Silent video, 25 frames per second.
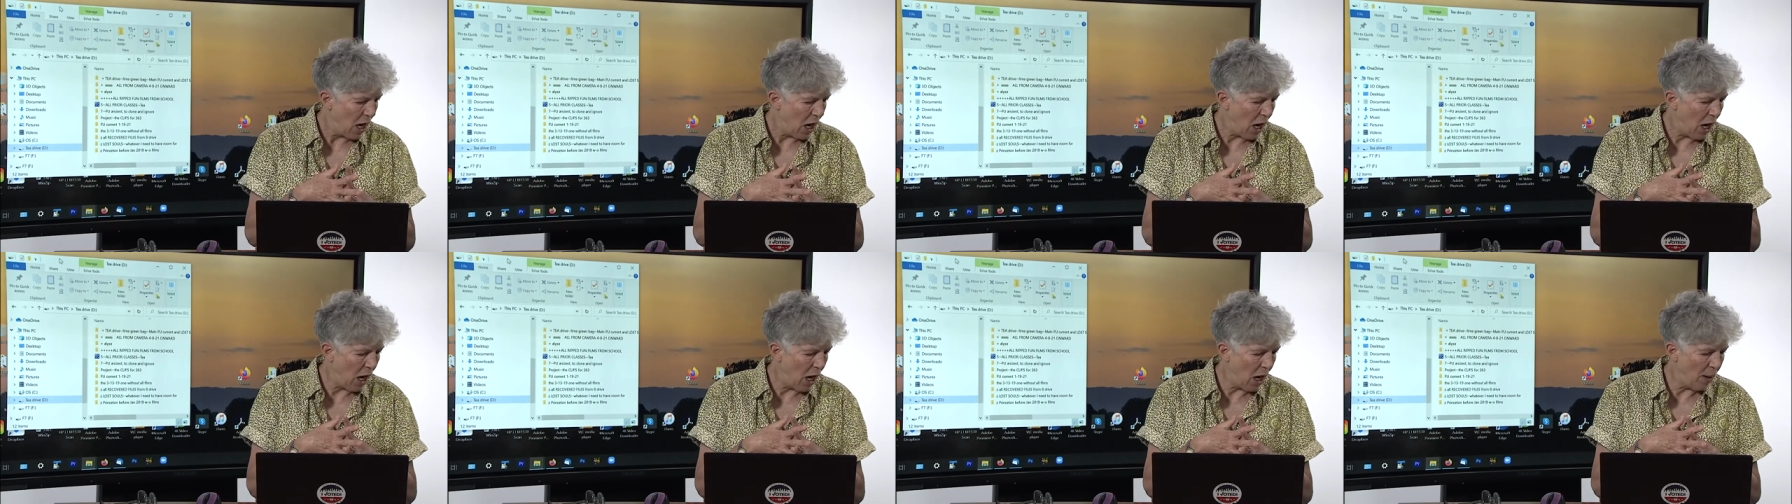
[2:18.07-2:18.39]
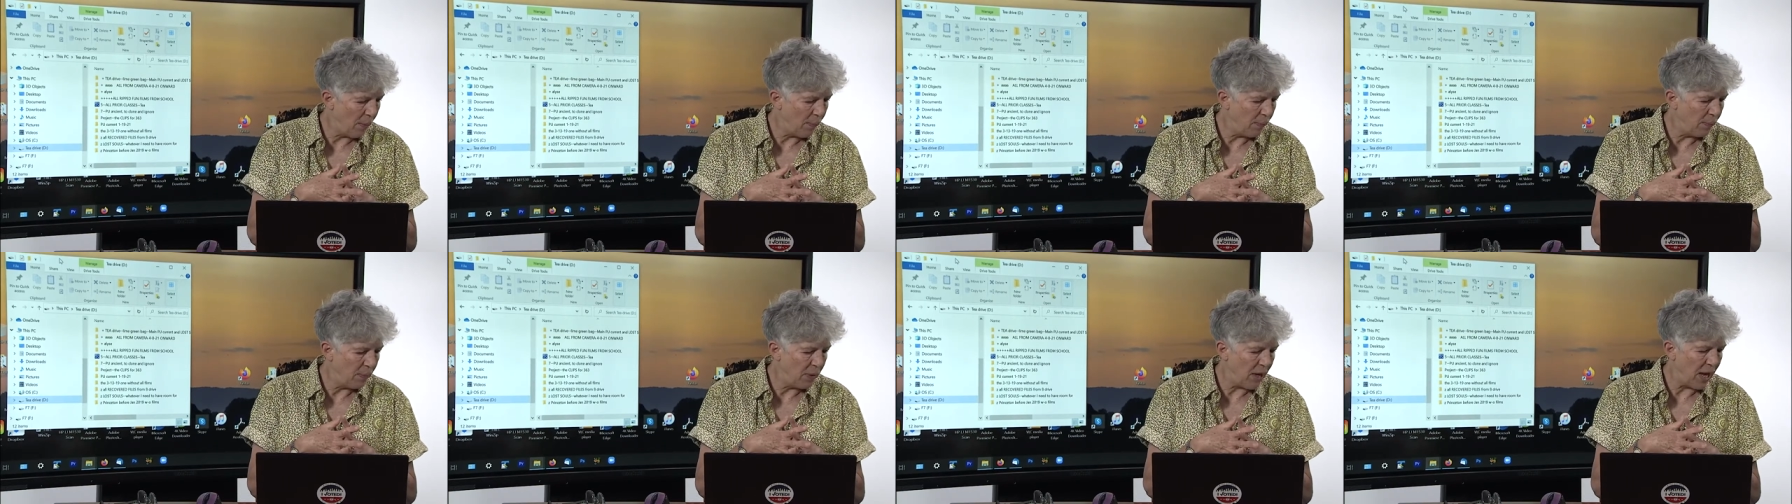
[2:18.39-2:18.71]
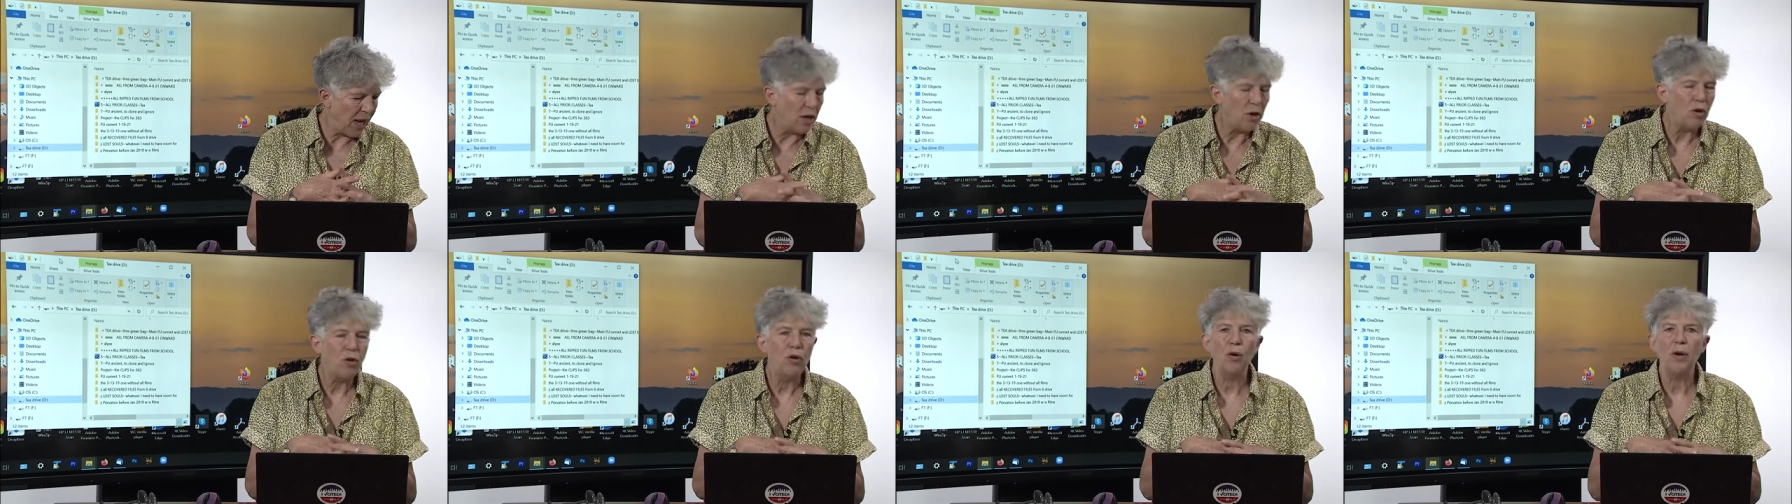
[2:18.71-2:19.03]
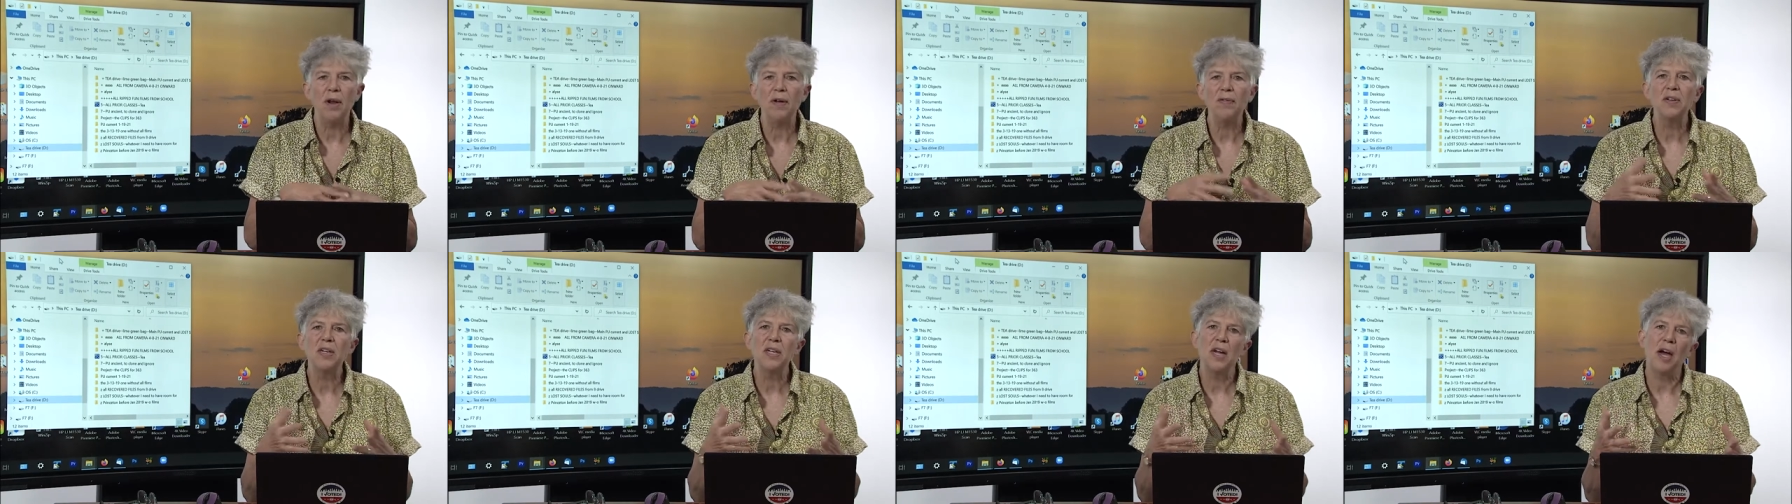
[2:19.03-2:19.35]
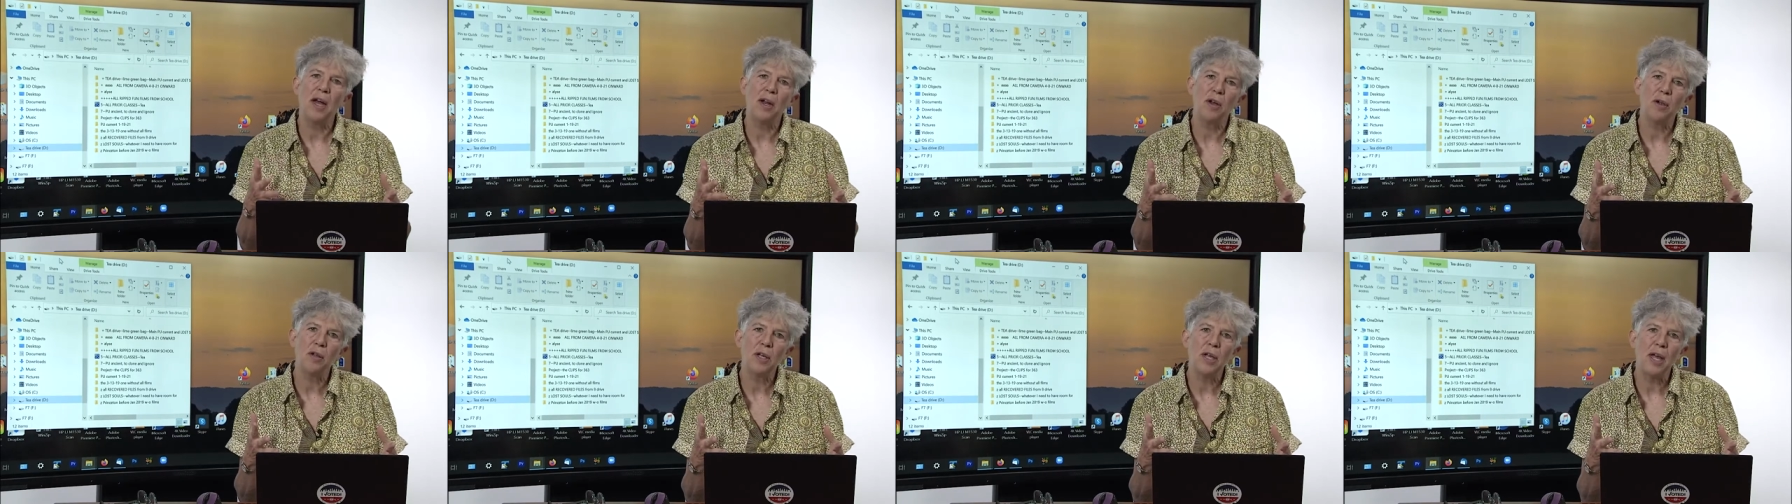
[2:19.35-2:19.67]
Um, and you don't have a
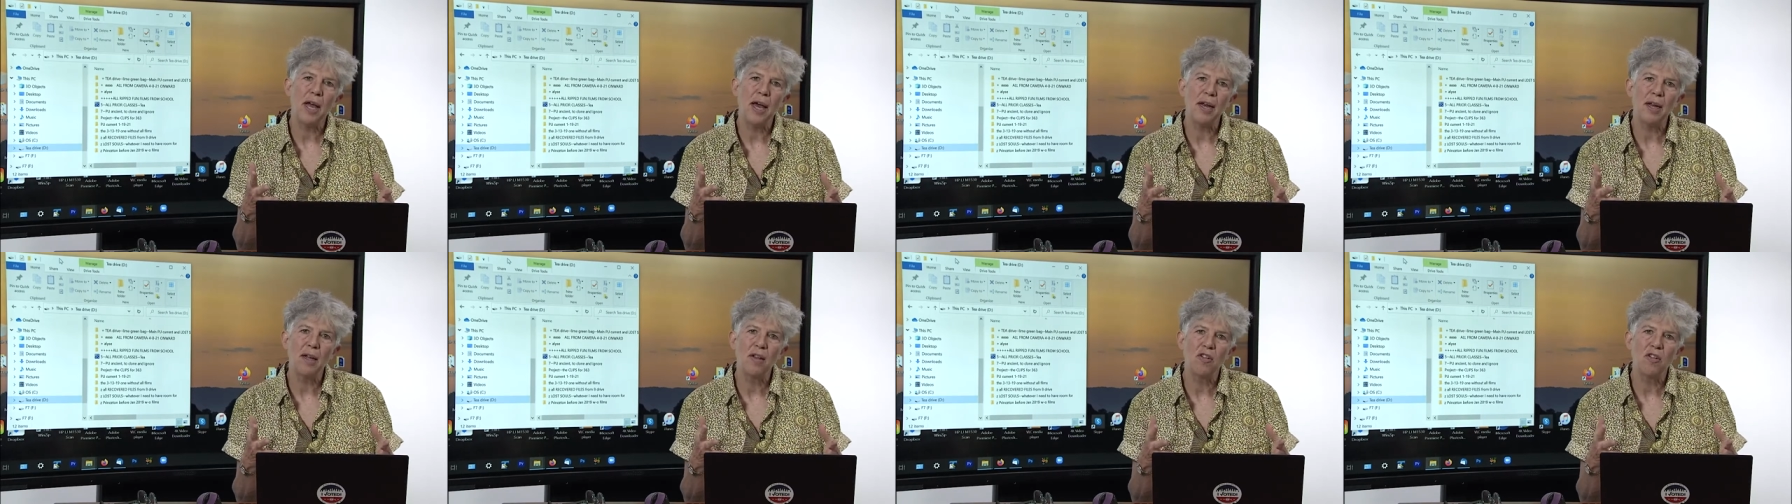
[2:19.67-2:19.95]
title yet,